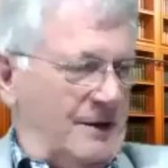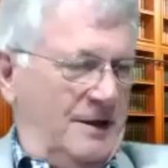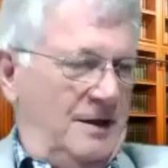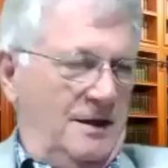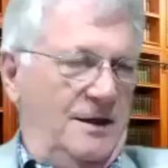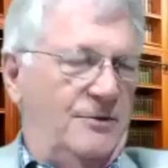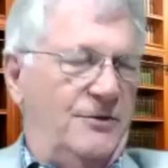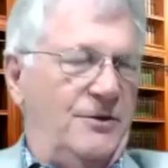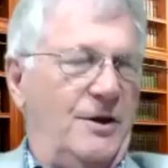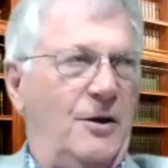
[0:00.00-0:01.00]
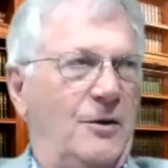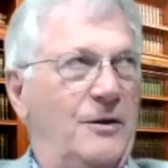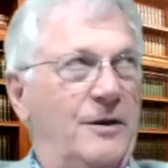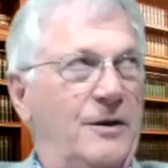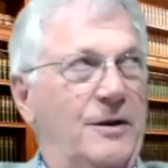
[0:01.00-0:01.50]
50% of
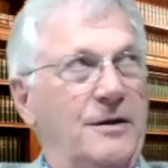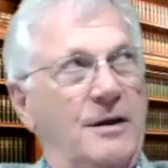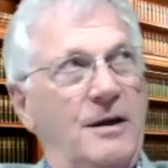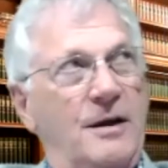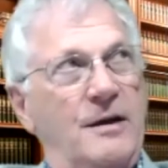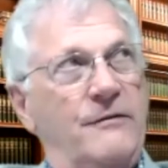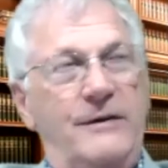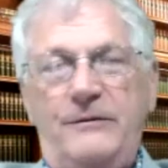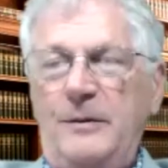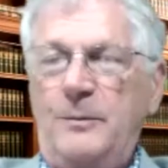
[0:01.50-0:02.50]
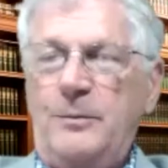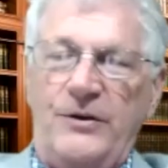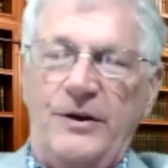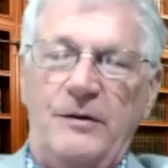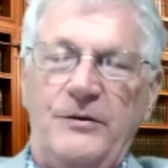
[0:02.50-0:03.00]
United Methodists don't like
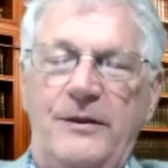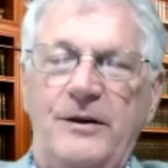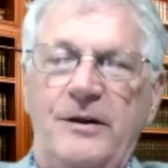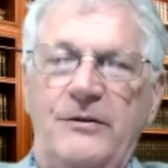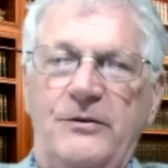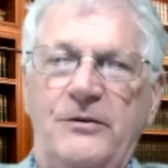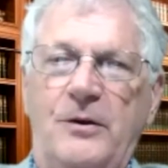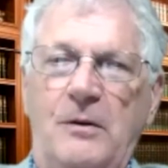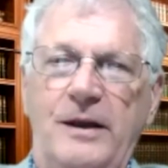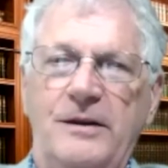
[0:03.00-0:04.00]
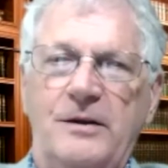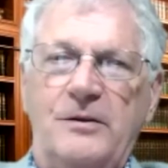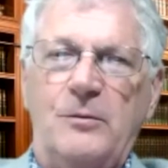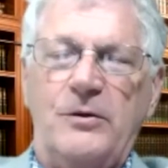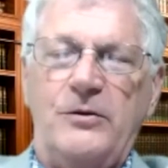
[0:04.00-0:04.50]
their worship, but 85% of
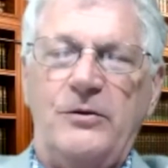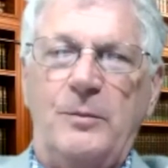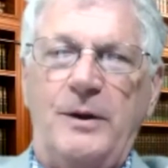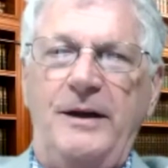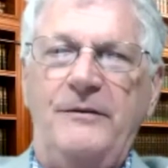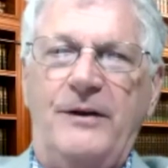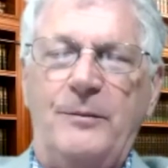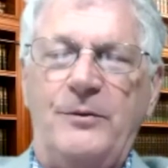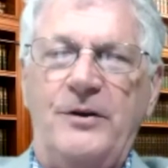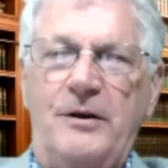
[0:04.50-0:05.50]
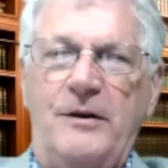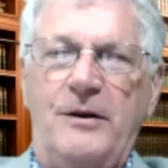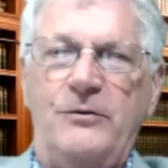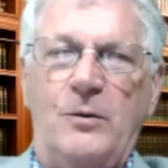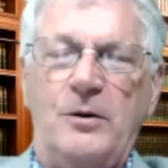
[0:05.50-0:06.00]
those don't want to do anything about it.
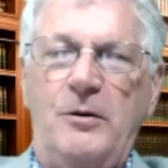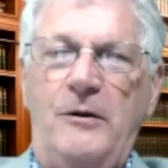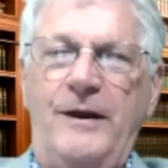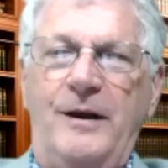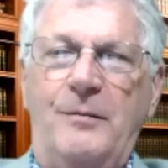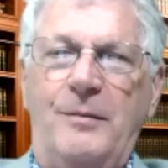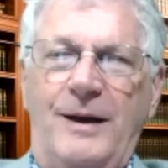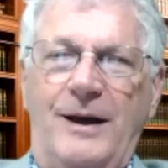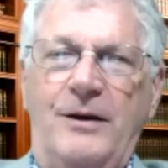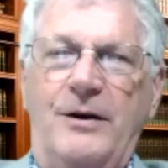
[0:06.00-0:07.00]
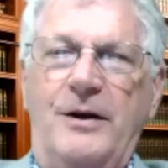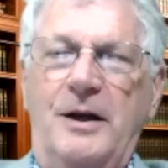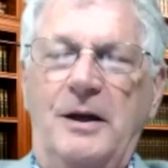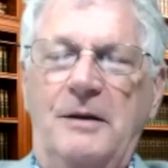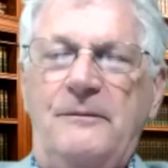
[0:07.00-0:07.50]
So
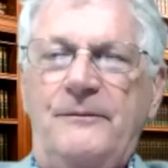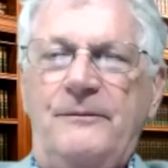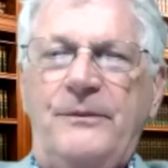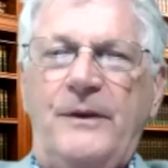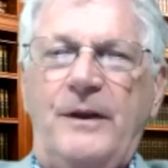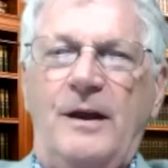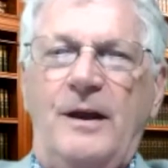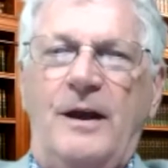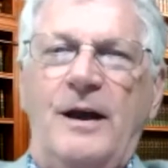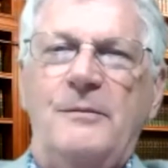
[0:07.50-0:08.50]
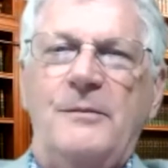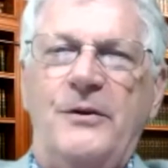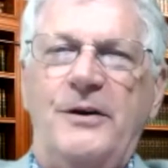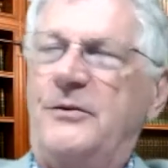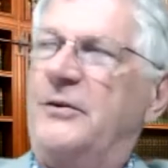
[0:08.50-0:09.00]
there's a hole
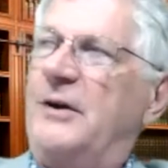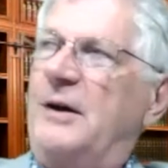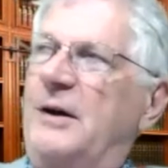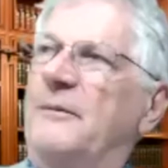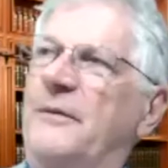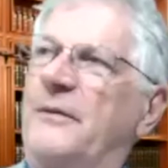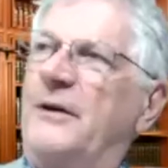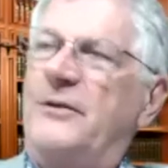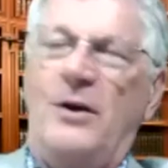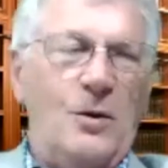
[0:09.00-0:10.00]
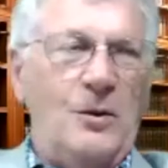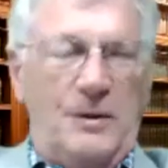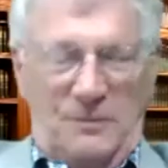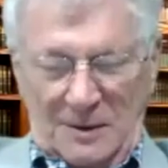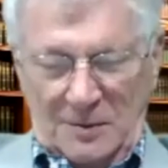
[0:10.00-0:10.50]
that people get into, and we see
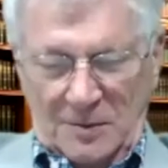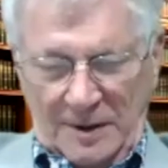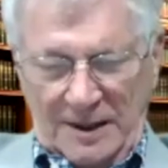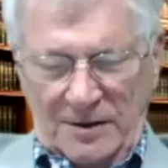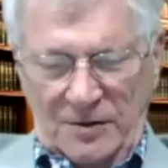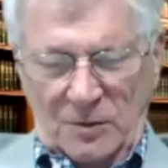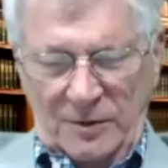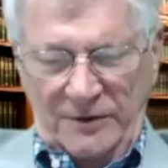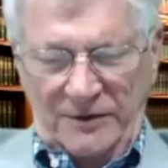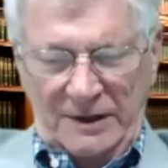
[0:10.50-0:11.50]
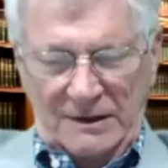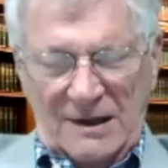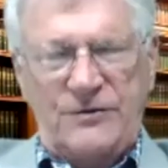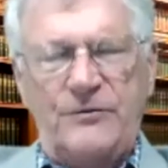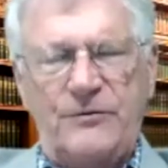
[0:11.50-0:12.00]
lots of marginalized